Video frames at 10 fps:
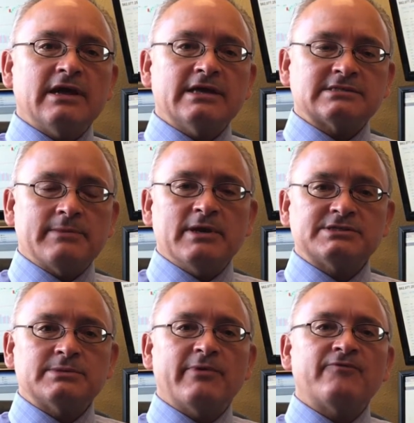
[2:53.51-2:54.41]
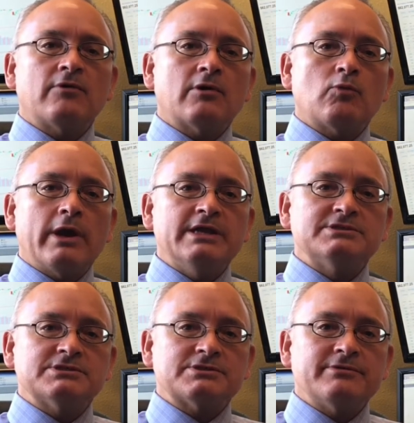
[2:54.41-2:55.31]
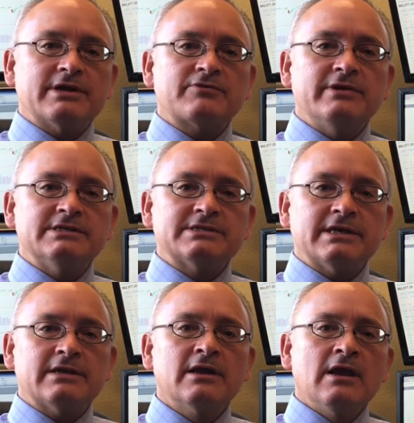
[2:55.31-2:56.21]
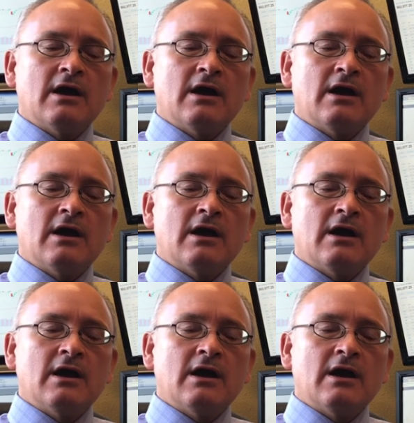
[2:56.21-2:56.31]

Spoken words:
As I mentioned before, wages are increasing